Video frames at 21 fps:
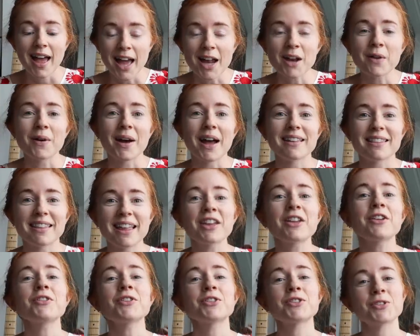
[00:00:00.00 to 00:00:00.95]
anyway,
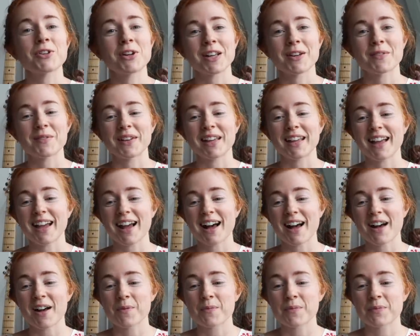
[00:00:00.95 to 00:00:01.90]
thank you for joining me.
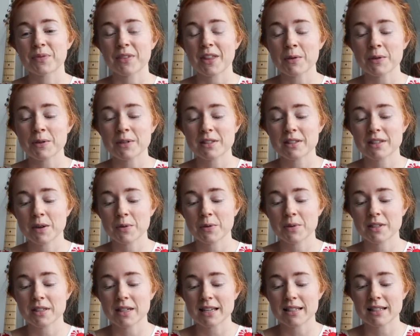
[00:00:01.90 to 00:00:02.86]
It
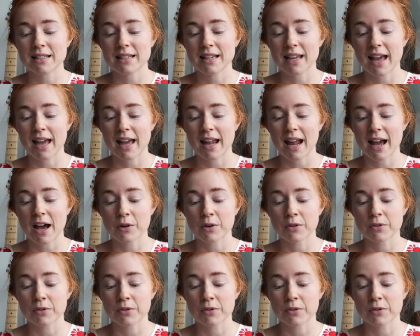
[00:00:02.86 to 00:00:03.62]
was nice to get out